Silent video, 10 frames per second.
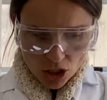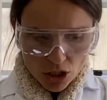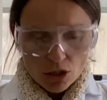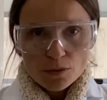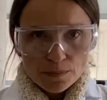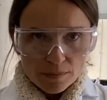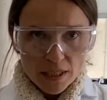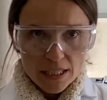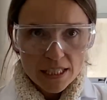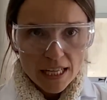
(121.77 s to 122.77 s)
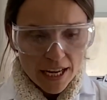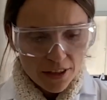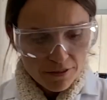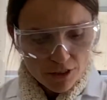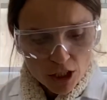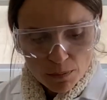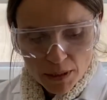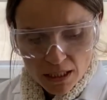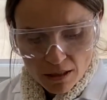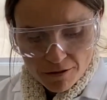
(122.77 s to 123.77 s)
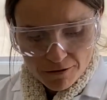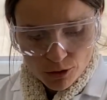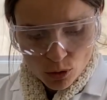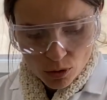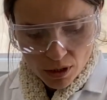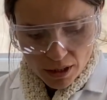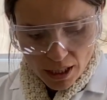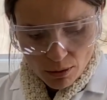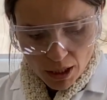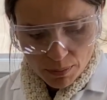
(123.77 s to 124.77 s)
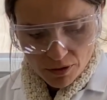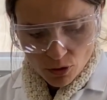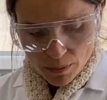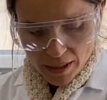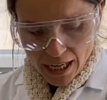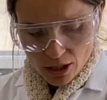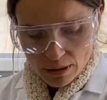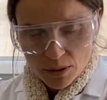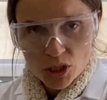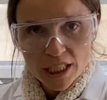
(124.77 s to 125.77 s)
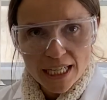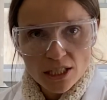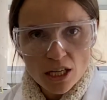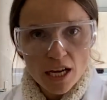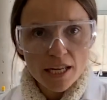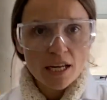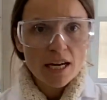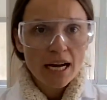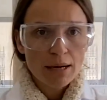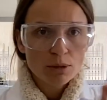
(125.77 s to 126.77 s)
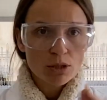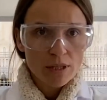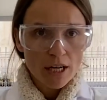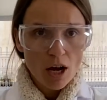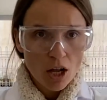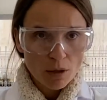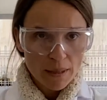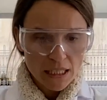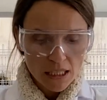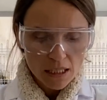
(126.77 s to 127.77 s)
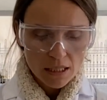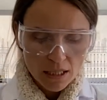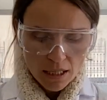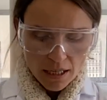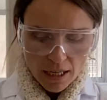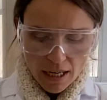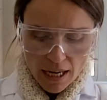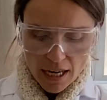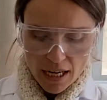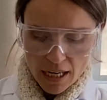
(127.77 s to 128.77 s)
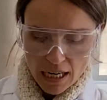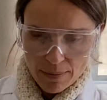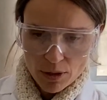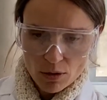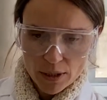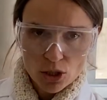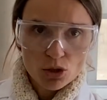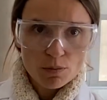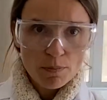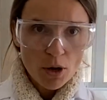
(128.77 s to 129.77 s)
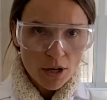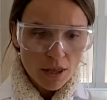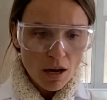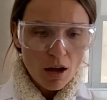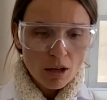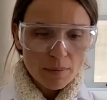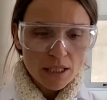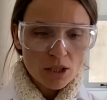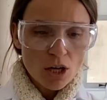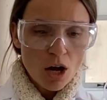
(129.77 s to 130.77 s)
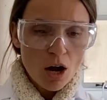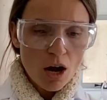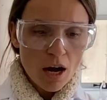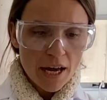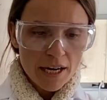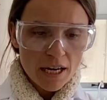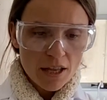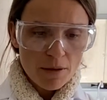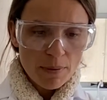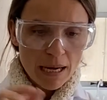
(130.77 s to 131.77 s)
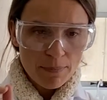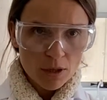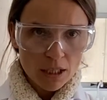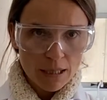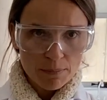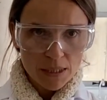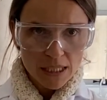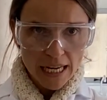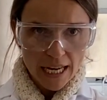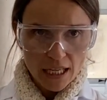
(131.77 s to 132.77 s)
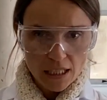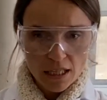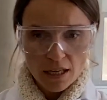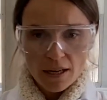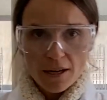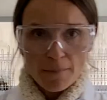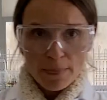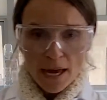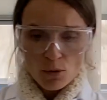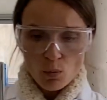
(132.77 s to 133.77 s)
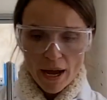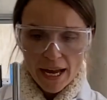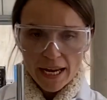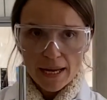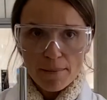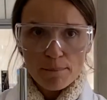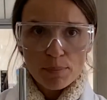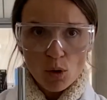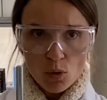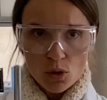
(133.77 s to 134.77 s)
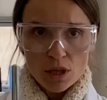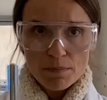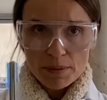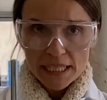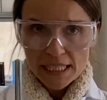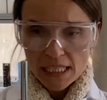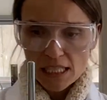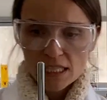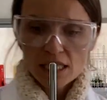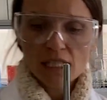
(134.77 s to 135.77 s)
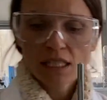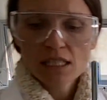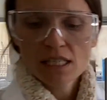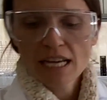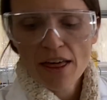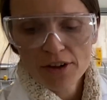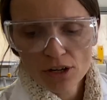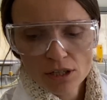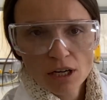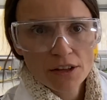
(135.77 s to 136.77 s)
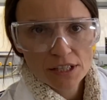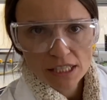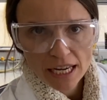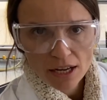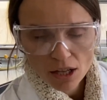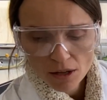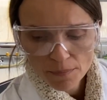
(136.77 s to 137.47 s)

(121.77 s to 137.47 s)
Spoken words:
to do is decide the first piece of food that I wanna perform the calorimetry test on. I will use an almond, and I'm going to put the almond on the paperclip stand and weigh both pieces together on the scale.